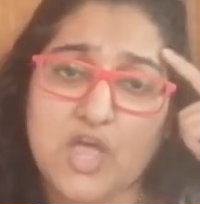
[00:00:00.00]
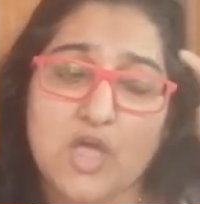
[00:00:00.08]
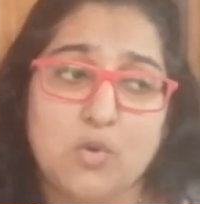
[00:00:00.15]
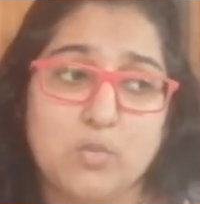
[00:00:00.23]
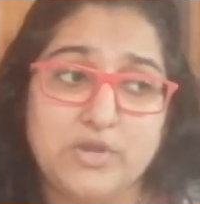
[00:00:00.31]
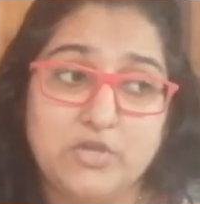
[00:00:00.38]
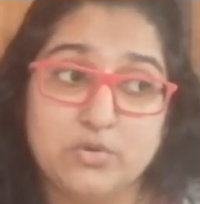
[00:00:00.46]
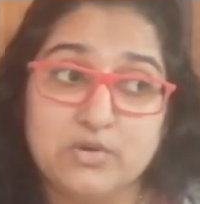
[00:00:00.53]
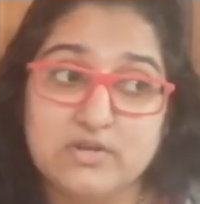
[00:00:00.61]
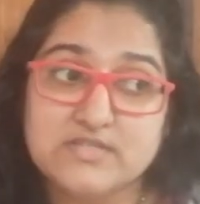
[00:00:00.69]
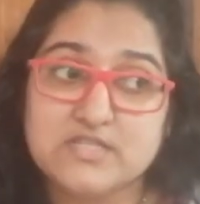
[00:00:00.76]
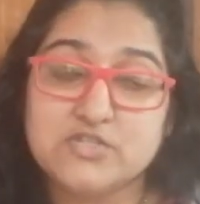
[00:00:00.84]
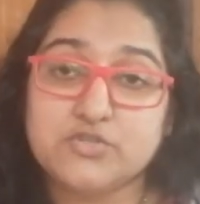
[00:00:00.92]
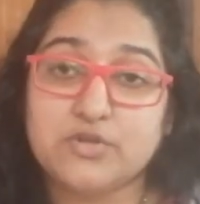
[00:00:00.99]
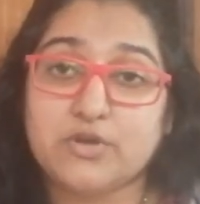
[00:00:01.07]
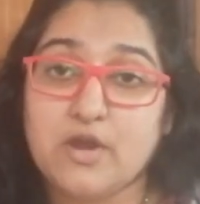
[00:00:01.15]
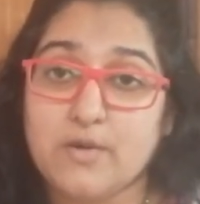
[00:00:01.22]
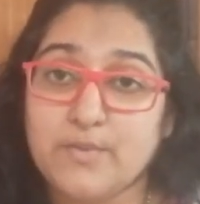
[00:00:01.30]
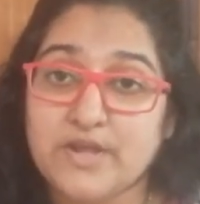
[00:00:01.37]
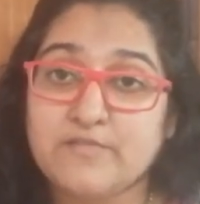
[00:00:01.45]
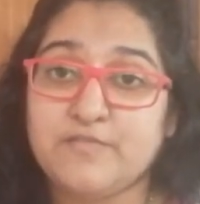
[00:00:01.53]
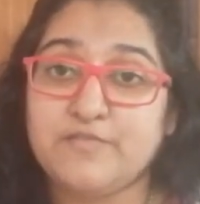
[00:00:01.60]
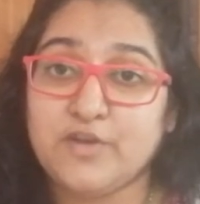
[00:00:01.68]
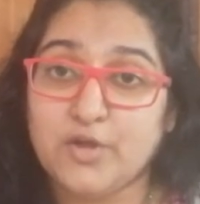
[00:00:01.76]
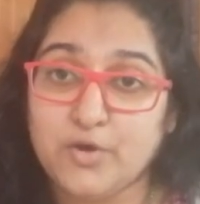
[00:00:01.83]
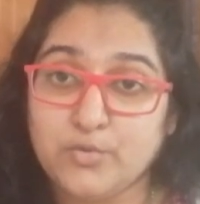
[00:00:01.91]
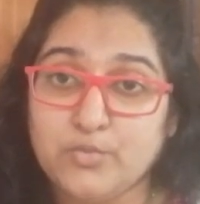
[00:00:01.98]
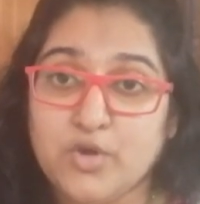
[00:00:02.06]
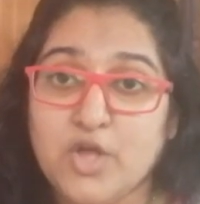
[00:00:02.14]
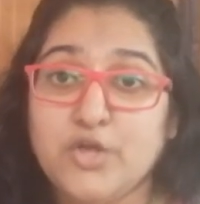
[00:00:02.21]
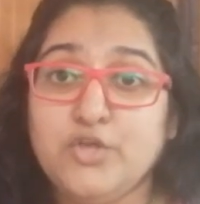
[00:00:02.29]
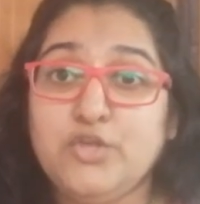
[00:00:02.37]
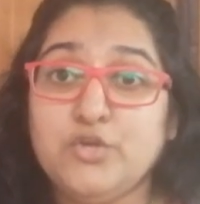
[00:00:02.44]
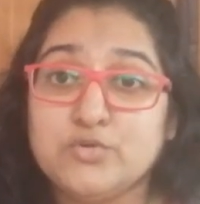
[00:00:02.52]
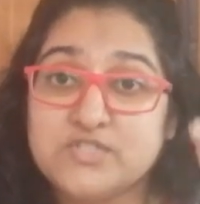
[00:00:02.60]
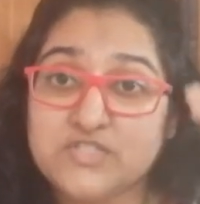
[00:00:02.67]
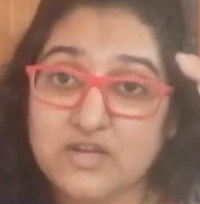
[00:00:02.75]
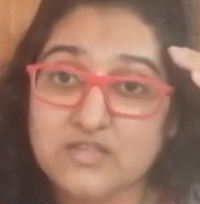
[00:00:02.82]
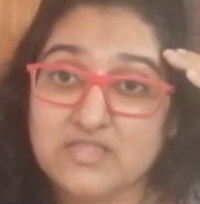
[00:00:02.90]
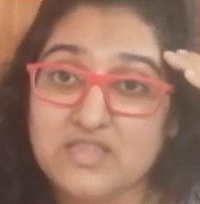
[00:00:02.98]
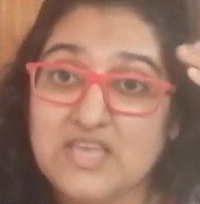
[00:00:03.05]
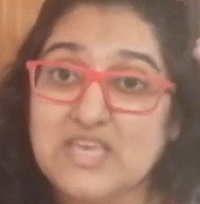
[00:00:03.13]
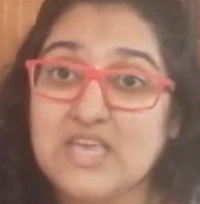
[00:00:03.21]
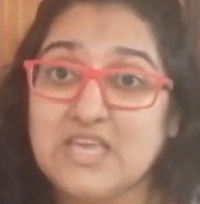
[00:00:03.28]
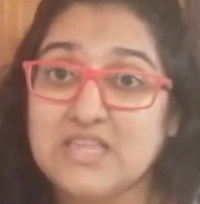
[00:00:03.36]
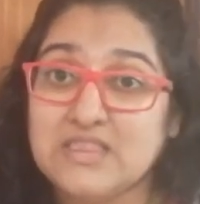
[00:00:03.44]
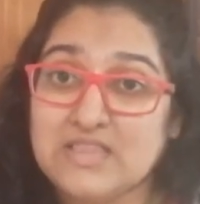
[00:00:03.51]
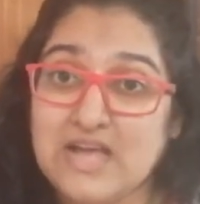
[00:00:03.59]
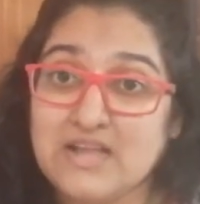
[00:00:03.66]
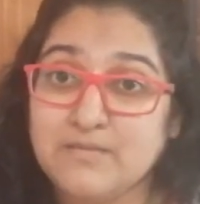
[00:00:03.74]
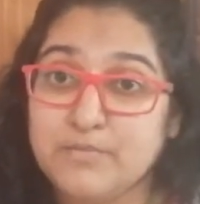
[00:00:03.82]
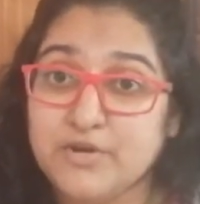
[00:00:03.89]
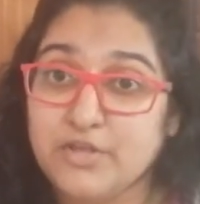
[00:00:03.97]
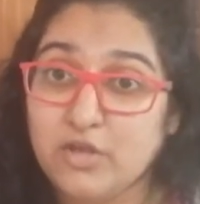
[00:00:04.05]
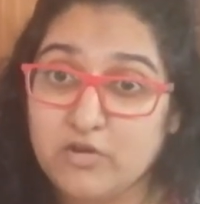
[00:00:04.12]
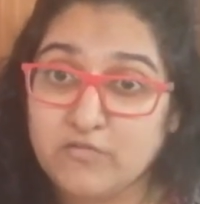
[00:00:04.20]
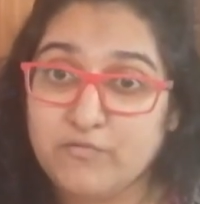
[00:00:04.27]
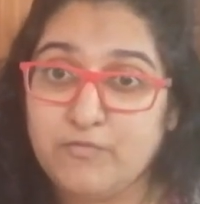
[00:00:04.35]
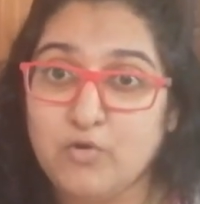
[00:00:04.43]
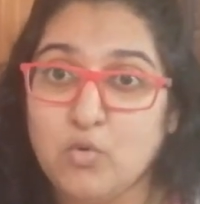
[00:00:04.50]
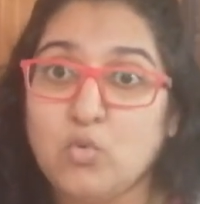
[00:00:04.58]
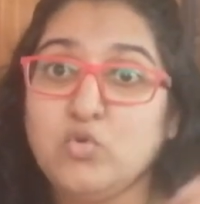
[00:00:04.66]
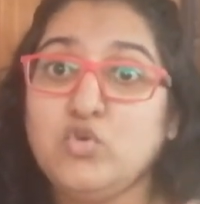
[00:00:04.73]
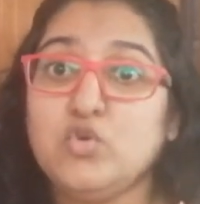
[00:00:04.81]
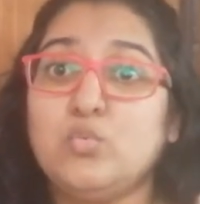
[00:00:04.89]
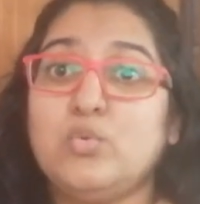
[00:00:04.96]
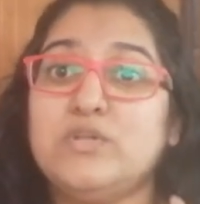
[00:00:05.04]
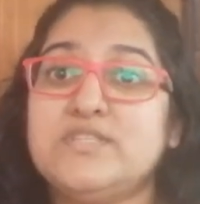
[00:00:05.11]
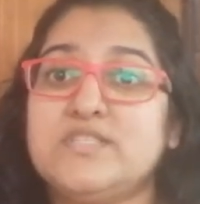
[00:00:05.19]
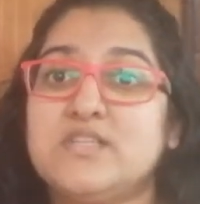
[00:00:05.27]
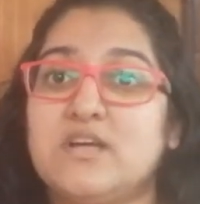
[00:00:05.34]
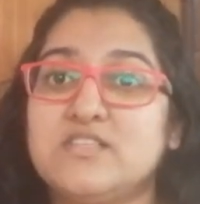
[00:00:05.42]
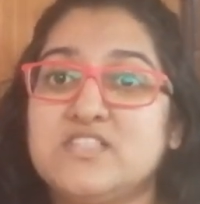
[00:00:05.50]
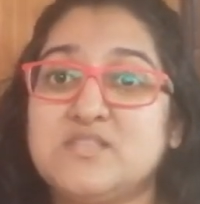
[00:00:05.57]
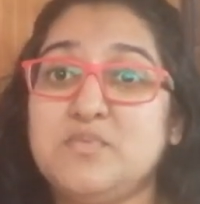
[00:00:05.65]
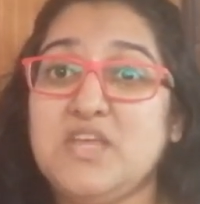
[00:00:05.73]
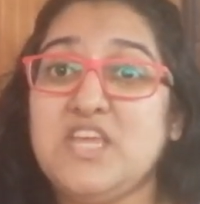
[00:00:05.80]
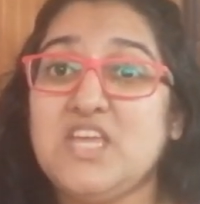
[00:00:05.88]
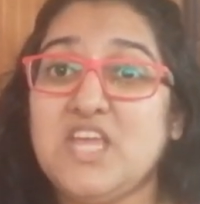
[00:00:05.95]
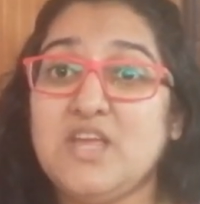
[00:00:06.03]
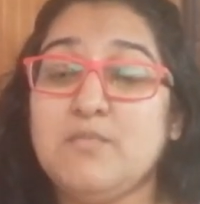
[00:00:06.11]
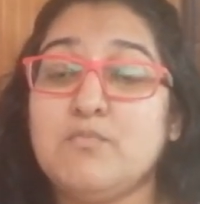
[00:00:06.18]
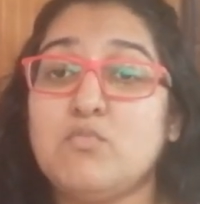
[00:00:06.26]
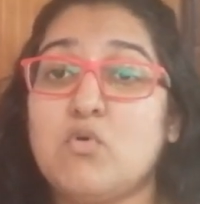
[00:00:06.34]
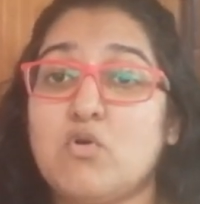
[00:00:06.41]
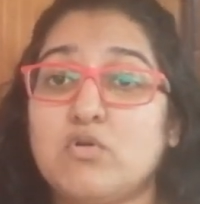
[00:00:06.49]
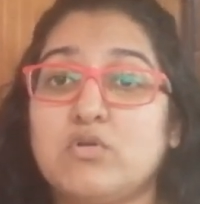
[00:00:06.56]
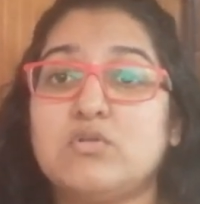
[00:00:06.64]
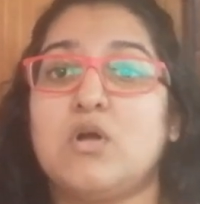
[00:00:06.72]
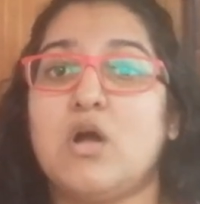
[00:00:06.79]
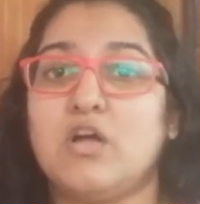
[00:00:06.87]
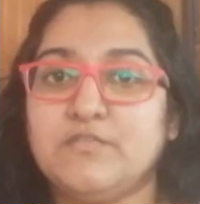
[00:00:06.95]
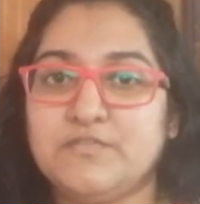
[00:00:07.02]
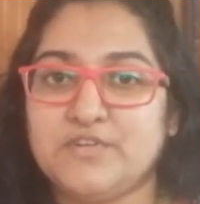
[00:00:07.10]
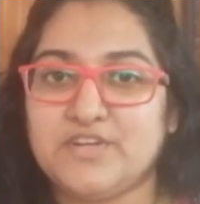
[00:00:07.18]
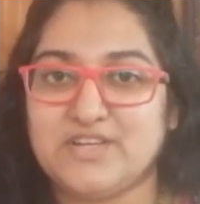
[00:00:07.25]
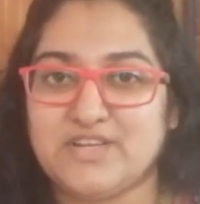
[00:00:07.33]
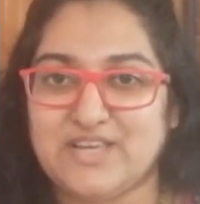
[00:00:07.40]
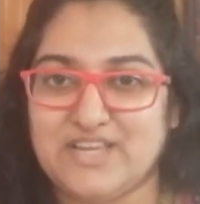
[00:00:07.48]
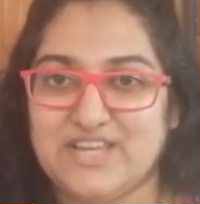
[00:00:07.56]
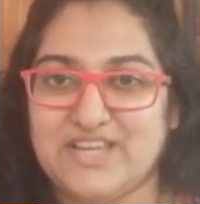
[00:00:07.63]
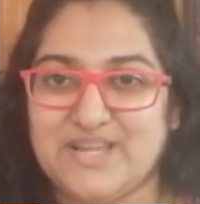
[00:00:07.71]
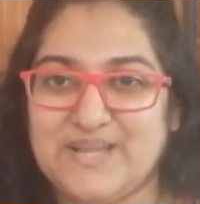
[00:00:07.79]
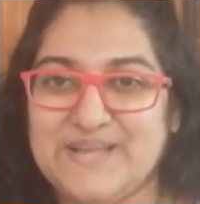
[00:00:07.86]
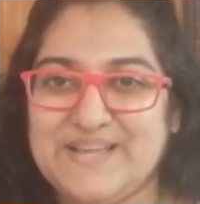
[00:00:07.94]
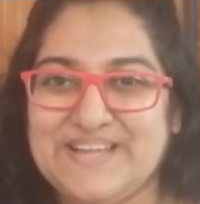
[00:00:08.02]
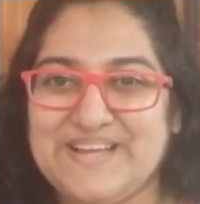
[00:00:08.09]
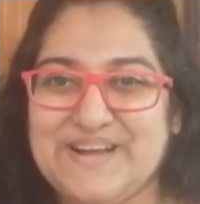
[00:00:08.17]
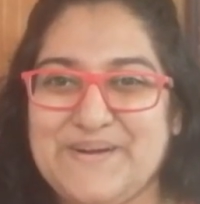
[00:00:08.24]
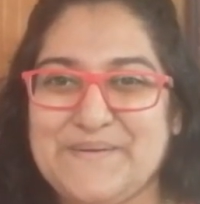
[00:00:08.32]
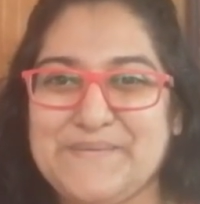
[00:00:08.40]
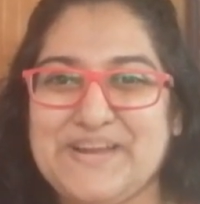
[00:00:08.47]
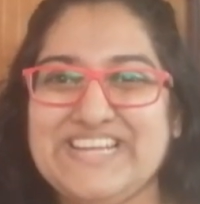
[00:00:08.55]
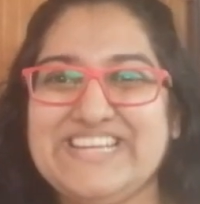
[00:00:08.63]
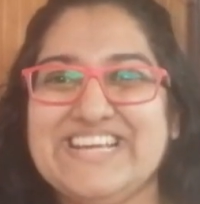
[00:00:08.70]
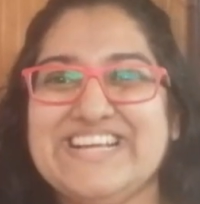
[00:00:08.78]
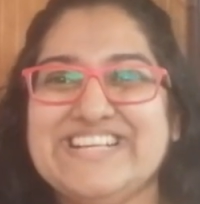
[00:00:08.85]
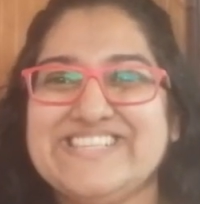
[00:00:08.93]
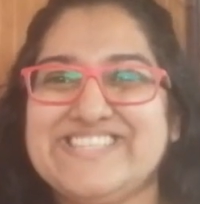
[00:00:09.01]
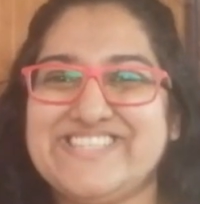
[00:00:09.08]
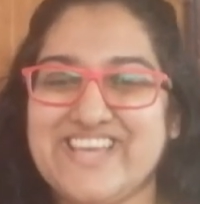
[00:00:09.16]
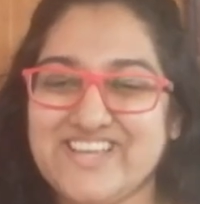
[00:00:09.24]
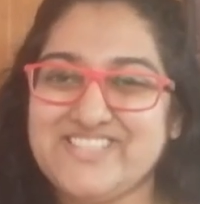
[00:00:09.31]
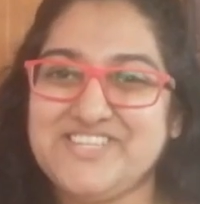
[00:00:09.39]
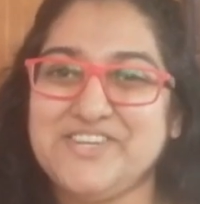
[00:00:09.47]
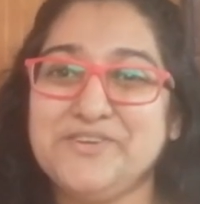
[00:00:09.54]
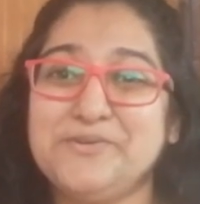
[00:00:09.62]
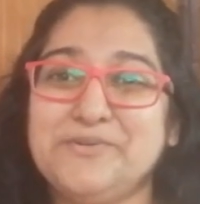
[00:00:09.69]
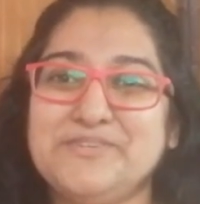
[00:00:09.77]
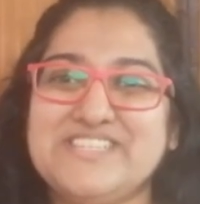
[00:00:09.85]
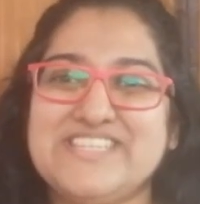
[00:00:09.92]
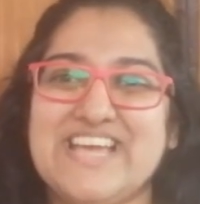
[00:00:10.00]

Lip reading: When you listen to the correct flow, you start thinking in that particular flow, you will start speaking more confidently. Alright, stay tuned.